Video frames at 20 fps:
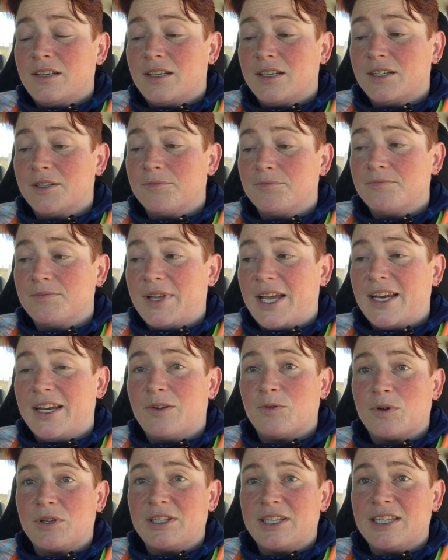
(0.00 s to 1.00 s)
And
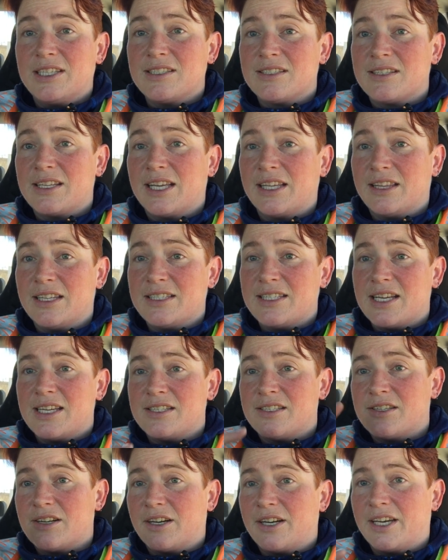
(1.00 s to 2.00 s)
it really is like the
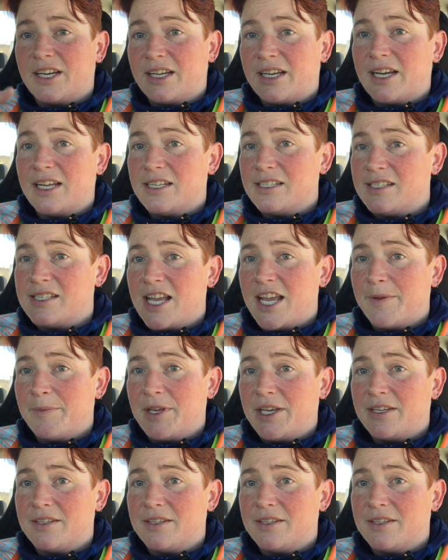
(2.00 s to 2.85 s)
days start getting kind of samey,